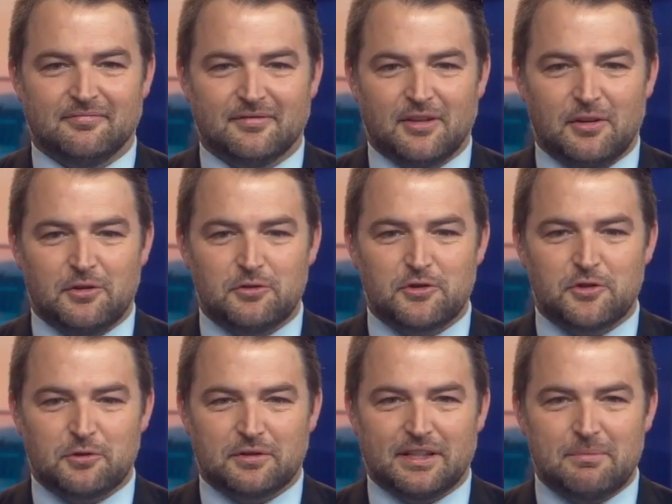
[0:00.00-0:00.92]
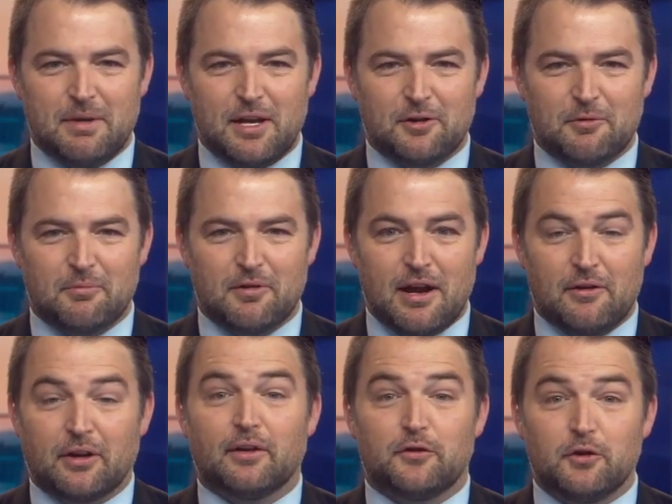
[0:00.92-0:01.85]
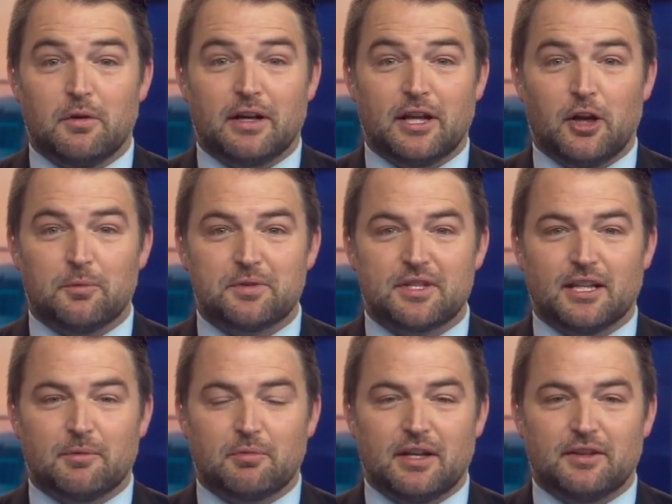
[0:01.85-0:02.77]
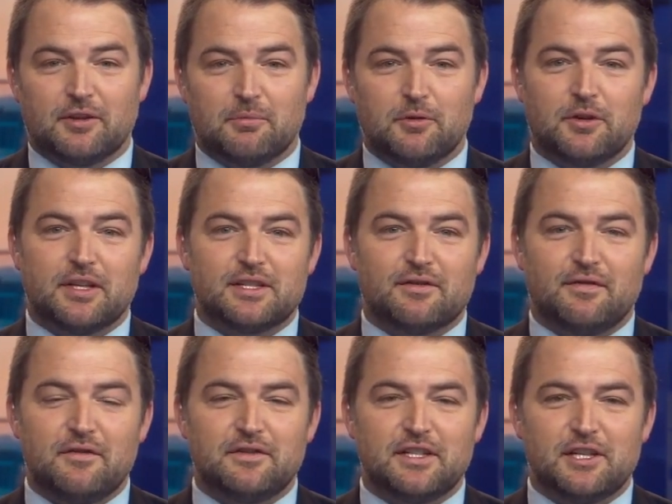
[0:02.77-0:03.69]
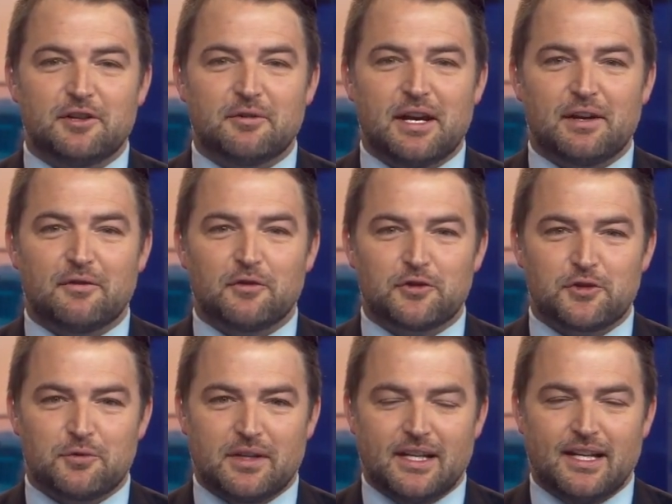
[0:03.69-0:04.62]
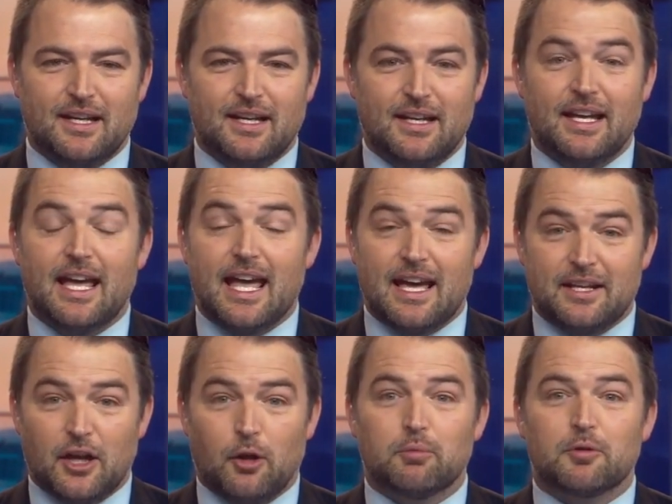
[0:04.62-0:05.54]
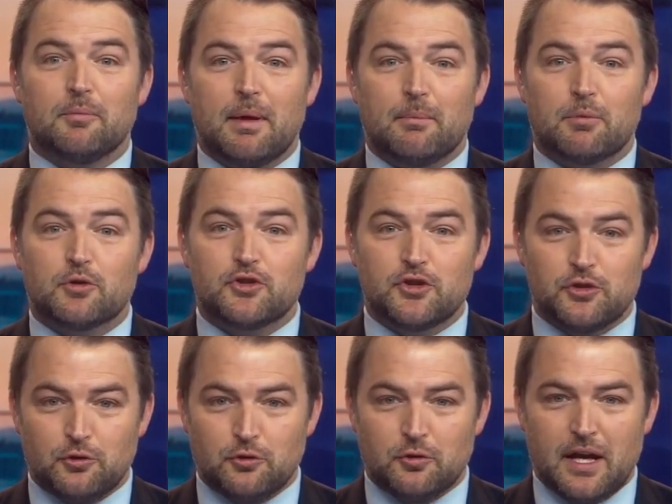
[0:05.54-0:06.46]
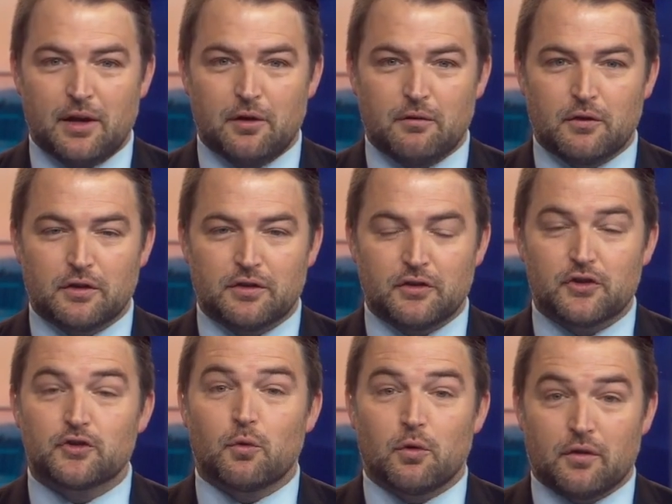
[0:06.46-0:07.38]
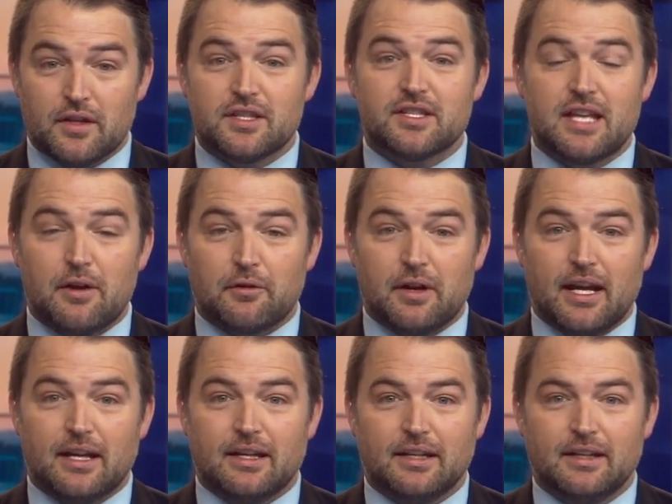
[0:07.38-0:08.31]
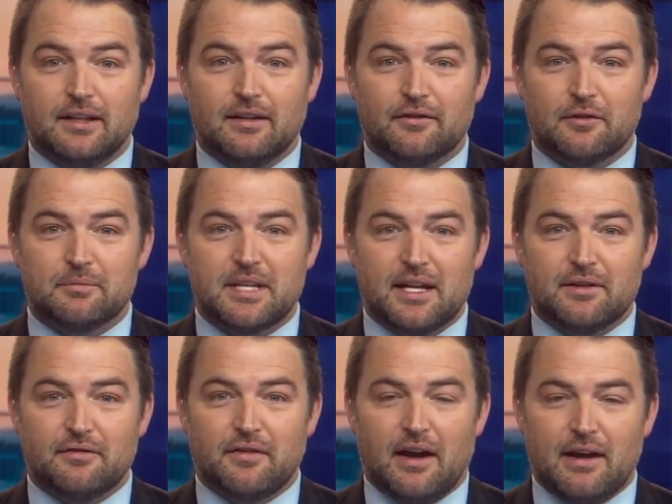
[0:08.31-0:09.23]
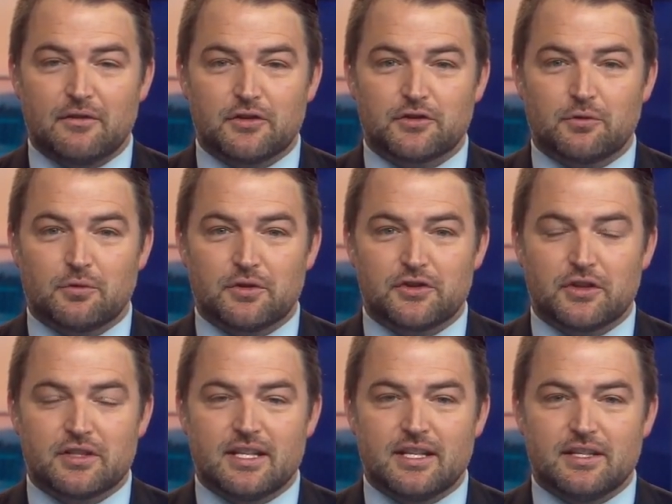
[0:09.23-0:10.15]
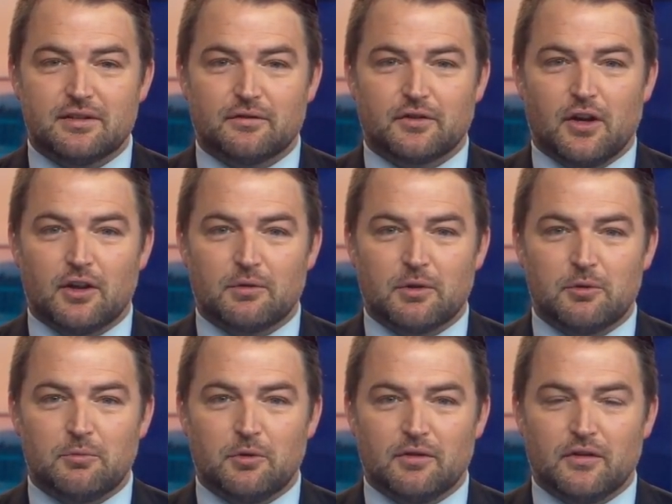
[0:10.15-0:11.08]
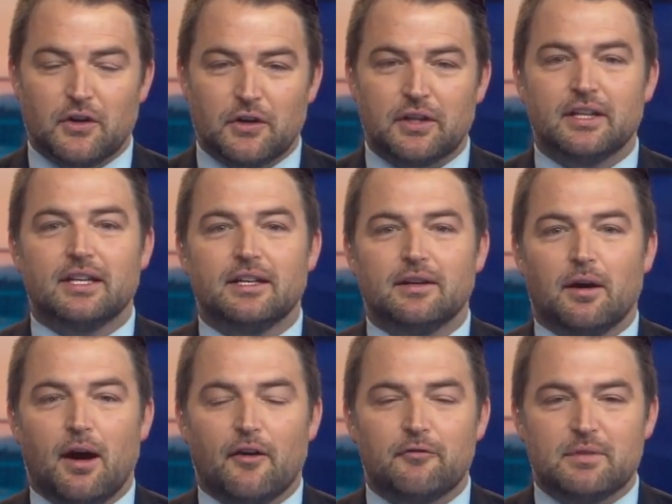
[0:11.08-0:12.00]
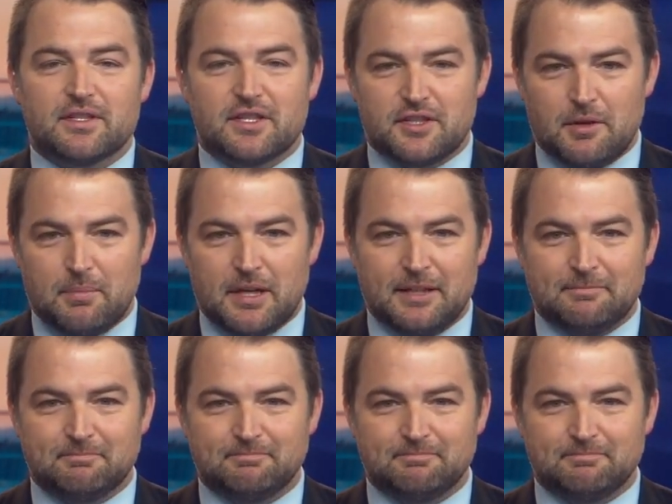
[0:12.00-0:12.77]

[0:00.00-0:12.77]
Well, you certainly made her proud. And if you want to help celebrate the bookie's 50 year anniversary and help remember Sue, head over to the store this Saturday from 10 to 5. The store is just east of Colorado Boulevard off Mississippi.